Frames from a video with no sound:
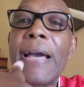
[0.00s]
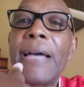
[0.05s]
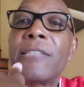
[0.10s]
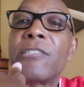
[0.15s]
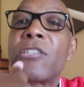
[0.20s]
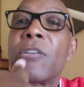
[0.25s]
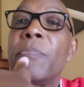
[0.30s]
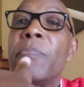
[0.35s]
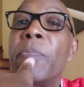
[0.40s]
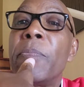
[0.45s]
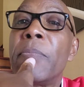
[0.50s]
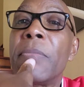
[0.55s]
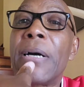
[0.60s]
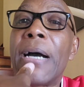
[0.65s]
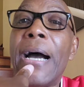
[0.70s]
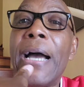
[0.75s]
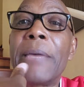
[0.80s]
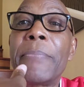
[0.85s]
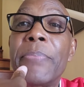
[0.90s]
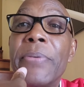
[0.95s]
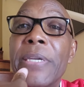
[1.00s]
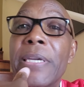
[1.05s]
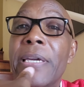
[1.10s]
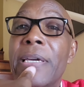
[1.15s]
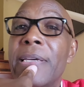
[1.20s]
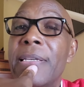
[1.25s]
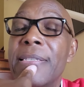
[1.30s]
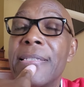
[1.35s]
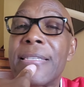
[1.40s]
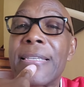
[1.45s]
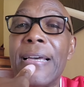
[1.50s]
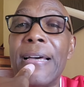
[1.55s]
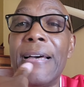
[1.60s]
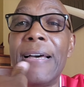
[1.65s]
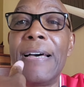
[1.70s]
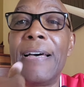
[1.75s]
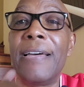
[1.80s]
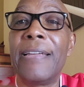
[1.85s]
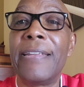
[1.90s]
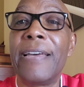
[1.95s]
had some I P As,
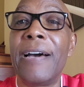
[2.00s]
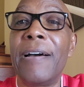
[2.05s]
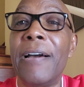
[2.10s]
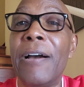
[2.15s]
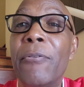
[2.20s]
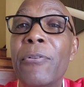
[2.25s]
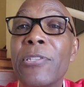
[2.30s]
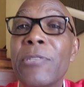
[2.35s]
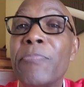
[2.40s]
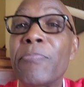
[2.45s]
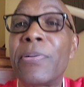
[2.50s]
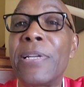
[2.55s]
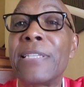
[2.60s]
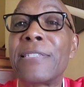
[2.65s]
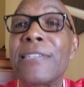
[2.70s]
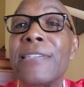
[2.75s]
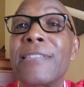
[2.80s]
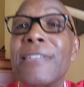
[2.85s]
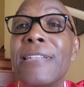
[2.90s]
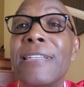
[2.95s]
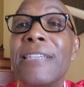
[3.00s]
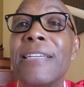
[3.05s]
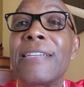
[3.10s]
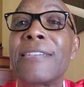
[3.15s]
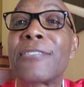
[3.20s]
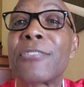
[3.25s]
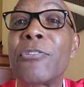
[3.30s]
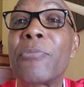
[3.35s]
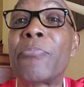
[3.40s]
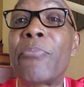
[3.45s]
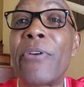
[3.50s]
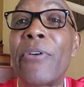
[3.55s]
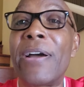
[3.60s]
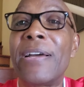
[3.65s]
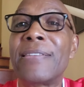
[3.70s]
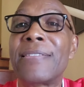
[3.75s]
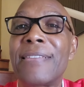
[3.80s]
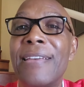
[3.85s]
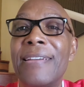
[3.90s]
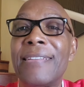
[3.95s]
and I, I was pleasantly
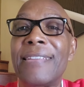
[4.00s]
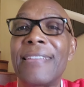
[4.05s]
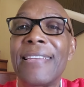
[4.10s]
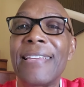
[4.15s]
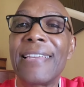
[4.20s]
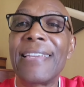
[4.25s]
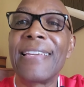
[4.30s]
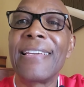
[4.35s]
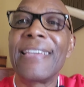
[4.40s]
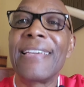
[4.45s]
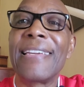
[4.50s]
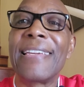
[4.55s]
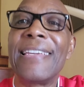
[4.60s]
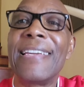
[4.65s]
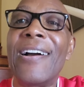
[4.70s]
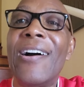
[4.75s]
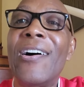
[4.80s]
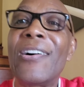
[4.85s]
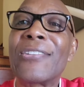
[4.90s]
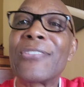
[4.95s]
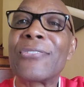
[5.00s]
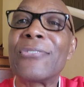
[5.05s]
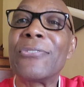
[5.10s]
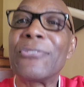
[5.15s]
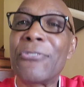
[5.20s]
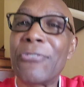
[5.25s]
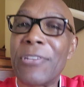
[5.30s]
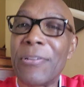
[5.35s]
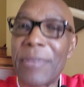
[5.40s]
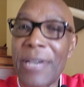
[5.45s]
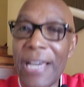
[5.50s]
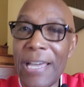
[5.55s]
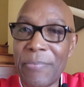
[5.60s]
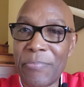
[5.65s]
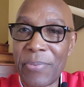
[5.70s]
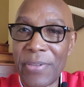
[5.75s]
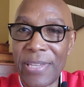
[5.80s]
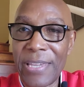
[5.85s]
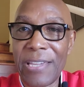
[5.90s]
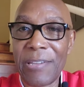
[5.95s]
surprised that he also drink
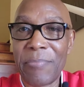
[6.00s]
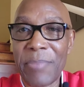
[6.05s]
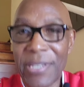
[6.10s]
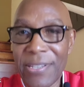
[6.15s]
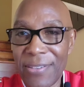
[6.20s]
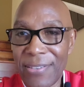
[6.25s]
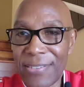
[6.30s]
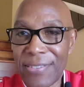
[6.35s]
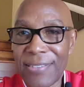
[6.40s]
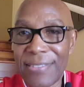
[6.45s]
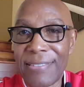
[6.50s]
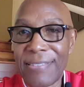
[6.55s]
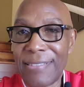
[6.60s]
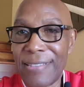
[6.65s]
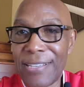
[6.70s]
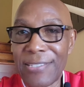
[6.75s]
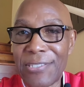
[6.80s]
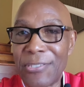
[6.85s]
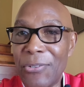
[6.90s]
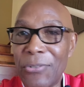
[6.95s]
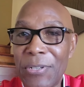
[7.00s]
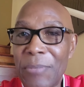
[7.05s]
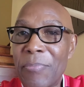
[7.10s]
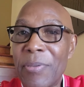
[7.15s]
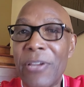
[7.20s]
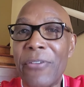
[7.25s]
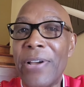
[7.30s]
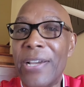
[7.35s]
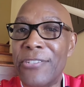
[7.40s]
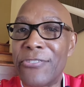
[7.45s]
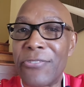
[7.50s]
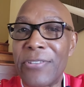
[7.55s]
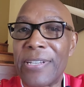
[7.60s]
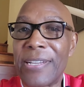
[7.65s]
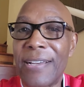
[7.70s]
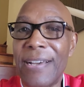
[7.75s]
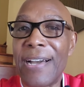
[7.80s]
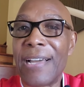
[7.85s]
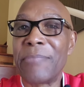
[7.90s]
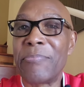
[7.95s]
I P A, because that's the only beer I
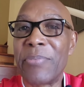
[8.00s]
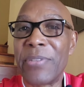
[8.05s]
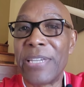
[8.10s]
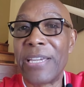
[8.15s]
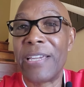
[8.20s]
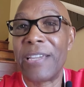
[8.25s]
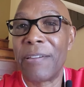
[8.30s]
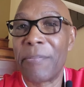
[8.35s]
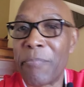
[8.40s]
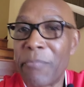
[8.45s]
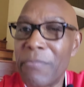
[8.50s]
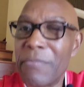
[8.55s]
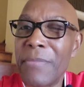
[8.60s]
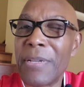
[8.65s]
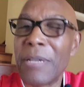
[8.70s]
drink, I P A,